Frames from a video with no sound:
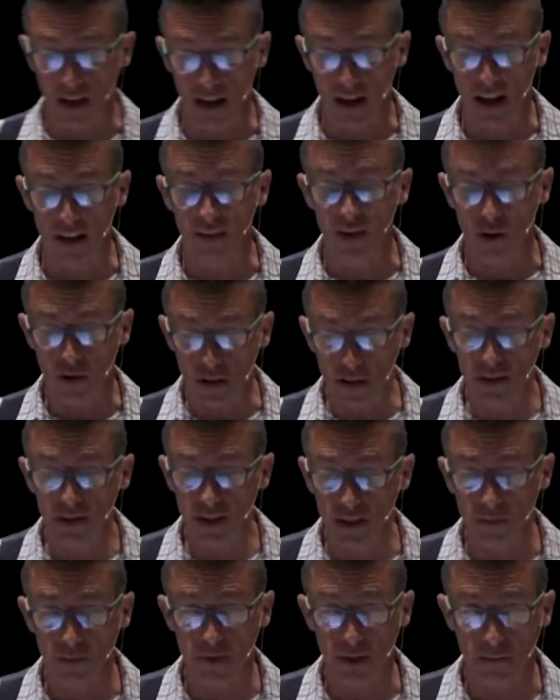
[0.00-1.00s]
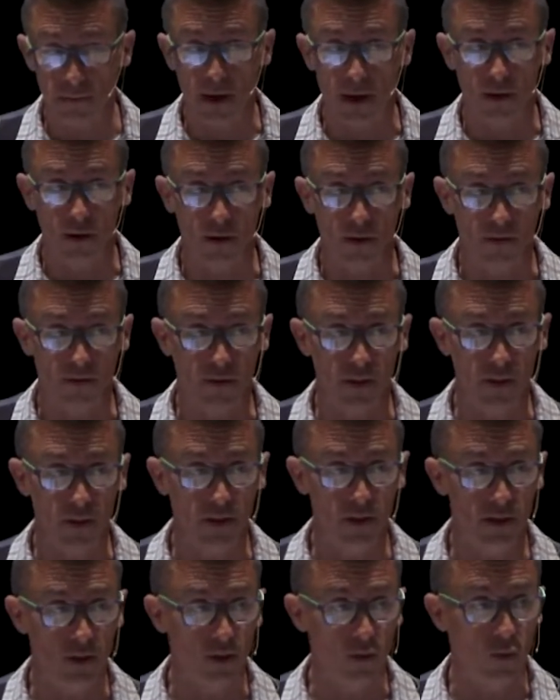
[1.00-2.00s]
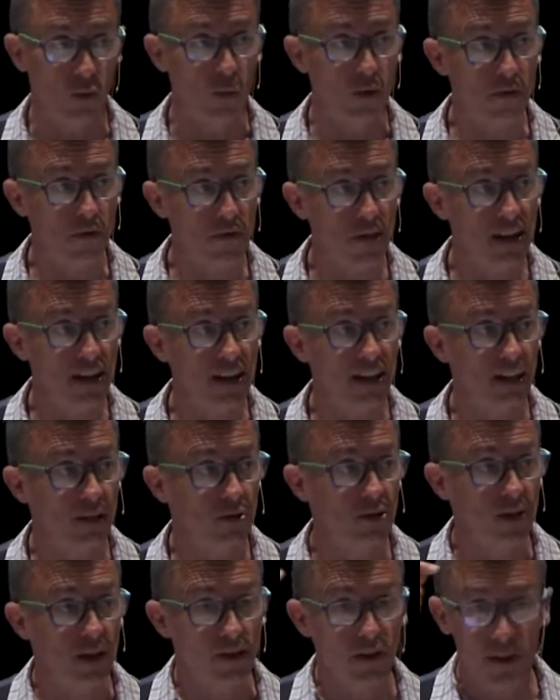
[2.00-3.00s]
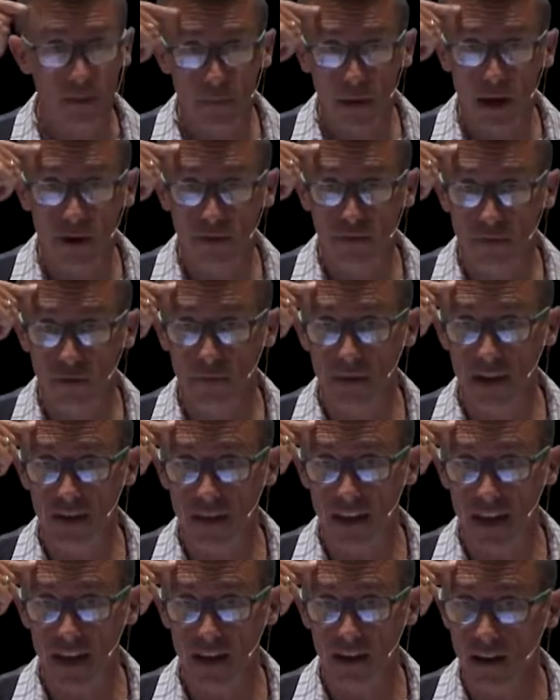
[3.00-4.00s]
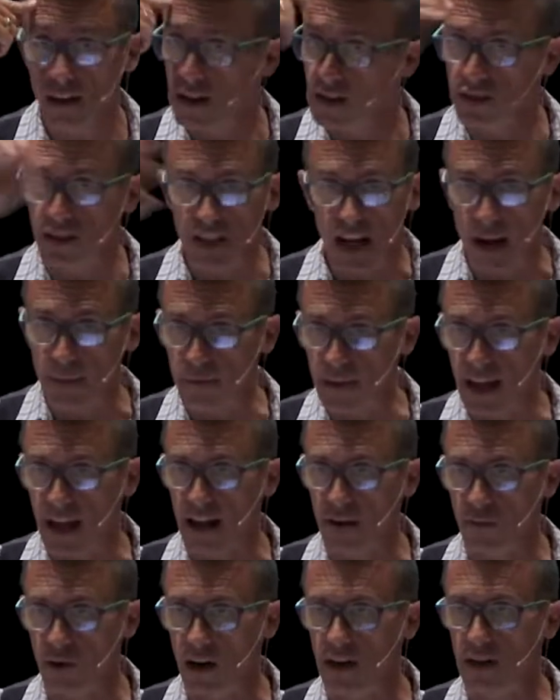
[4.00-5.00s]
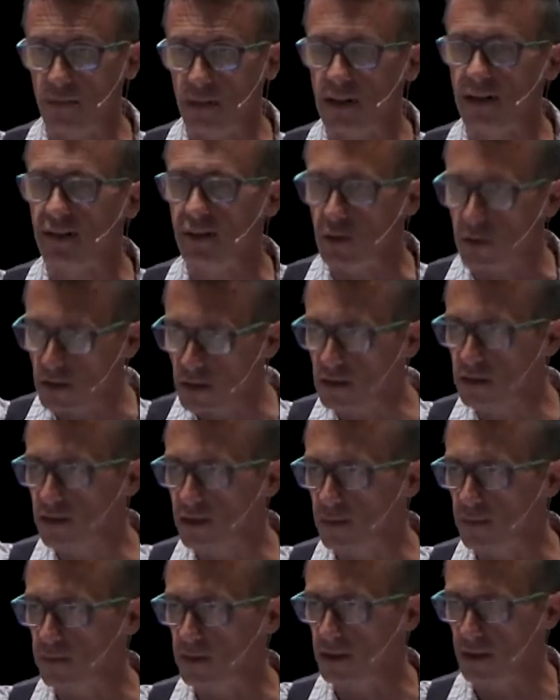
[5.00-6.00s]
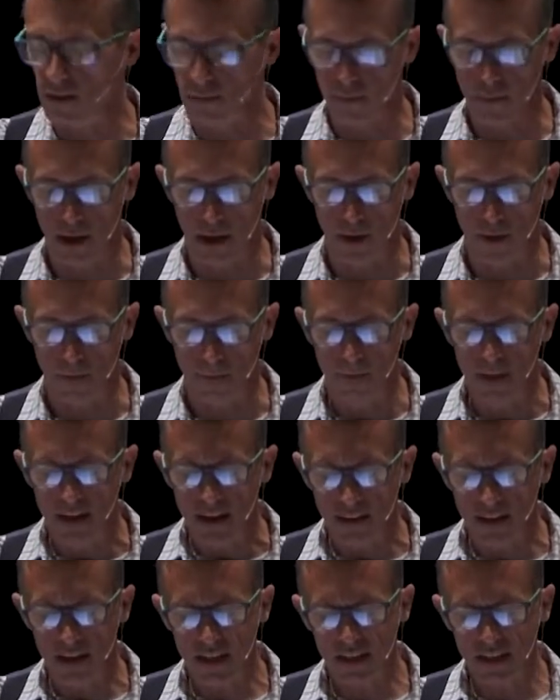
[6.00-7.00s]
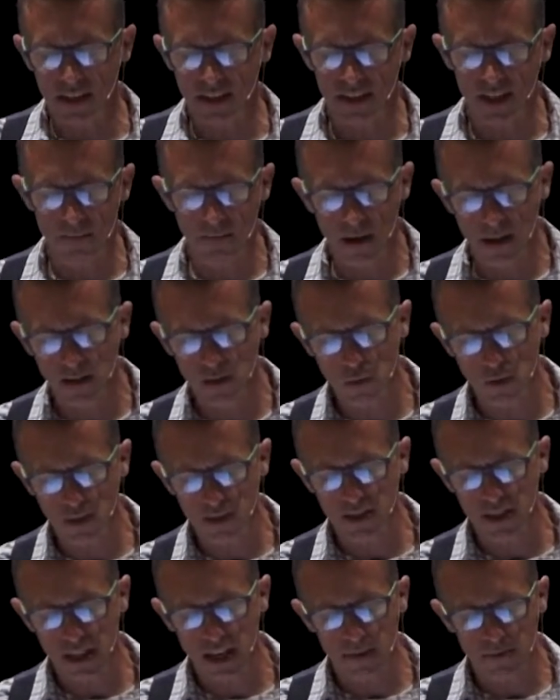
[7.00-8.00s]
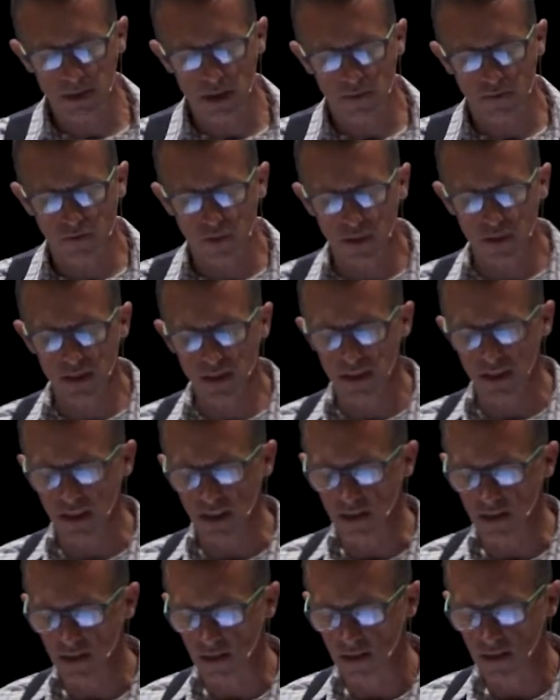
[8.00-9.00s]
And there is something better for you to do. When we're thinking there's nothing better for me then, stop that, right? Because there is something better. Then he says, I might as well escape to the Philistines.